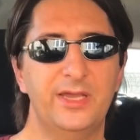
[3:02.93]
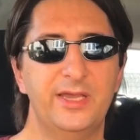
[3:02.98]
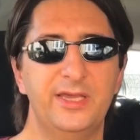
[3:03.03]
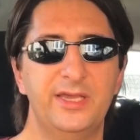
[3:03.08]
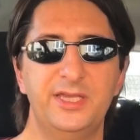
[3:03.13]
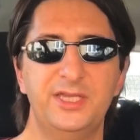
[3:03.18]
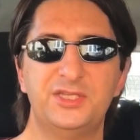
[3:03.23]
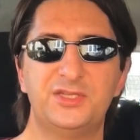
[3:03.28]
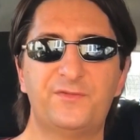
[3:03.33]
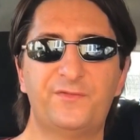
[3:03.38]

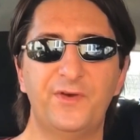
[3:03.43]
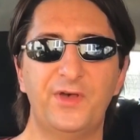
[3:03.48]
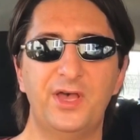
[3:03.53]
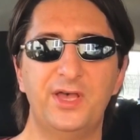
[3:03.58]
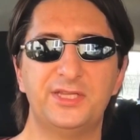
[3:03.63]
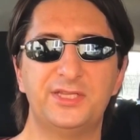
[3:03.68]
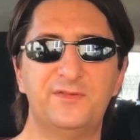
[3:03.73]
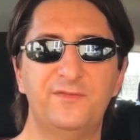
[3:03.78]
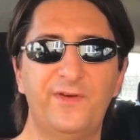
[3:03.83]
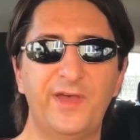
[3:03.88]
His
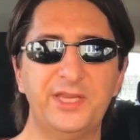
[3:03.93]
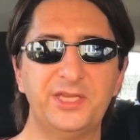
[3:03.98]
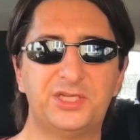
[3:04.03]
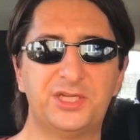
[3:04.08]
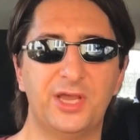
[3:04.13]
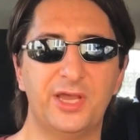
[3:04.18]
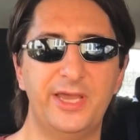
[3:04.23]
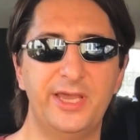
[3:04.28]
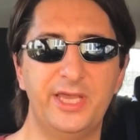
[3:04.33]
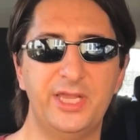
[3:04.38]
first
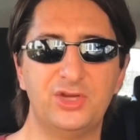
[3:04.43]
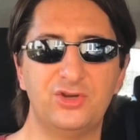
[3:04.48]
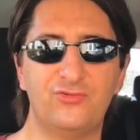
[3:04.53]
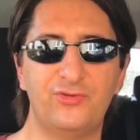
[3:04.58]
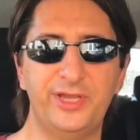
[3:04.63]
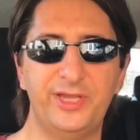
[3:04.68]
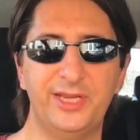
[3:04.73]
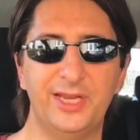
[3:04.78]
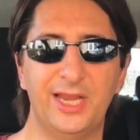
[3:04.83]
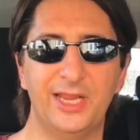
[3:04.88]
venture in
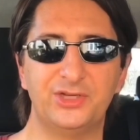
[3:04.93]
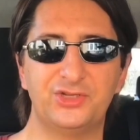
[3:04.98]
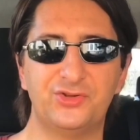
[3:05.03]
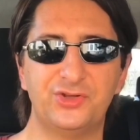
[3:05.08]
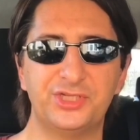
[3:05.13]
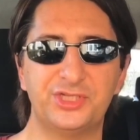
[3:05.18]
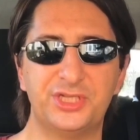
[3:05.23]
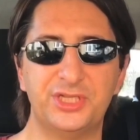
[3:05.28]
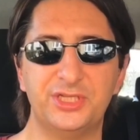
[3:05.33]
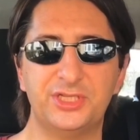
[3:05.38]
green
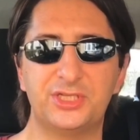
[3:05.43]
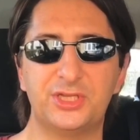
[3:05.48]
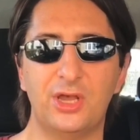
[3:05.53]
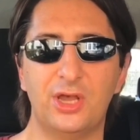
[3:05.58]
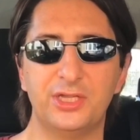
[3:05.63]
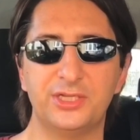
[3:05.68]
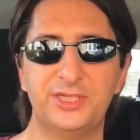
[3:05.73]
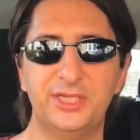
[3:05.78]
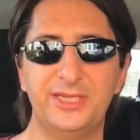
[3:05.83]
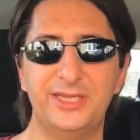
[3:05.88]
electricity
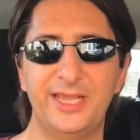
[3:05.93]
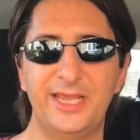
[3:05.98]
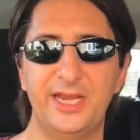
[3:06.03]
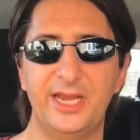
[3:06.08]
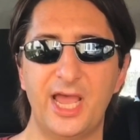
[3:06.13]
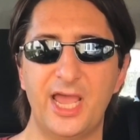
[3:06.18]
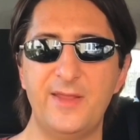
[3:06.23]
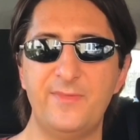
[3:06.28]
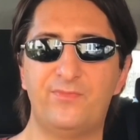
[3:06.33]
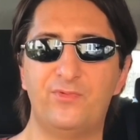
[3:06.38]
started in
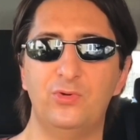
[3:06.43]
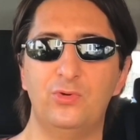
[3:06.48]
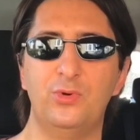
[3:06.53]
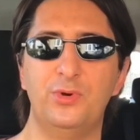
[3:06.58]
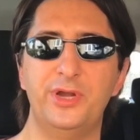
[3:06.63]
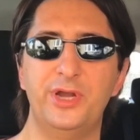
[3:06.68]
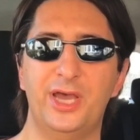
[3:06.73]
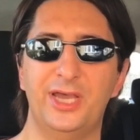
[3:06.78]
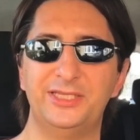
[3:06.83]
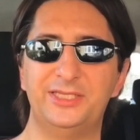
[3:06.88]
April
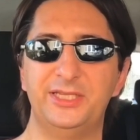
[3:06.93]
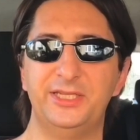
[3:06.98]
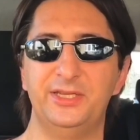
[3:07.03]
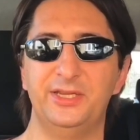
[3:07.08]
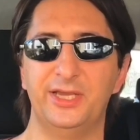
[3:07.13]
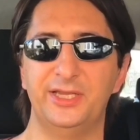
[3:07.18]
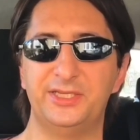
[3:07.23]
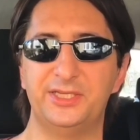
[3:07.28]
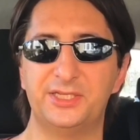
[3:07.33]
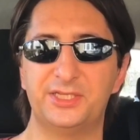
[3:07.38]
nineteen
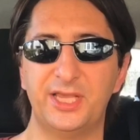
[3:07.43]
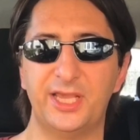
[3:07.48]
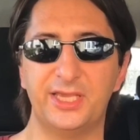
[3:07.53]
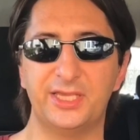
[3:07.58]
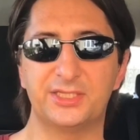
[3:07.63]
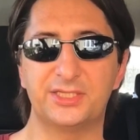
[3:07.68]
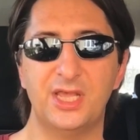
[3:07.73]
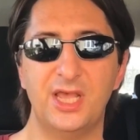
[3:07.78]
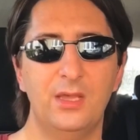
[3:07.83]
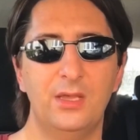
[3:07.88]

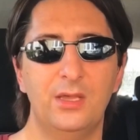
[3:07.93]
ninety-six,